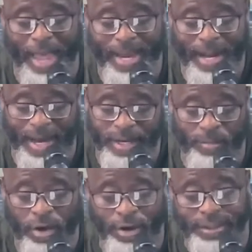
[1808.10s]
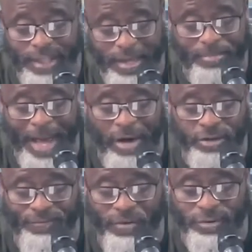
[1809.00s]
8, and then we're going to skip down
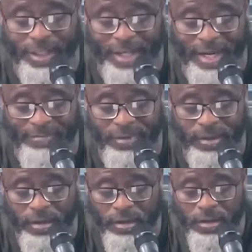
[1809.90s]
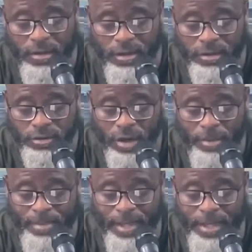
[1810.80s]
to verse 11. So it's going
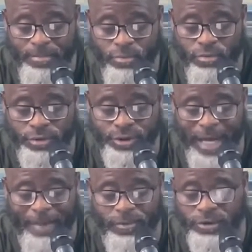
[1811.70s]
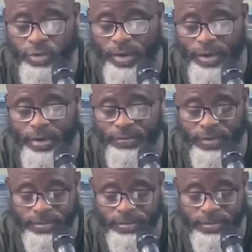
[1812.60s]
to be Hebrews chapter 12.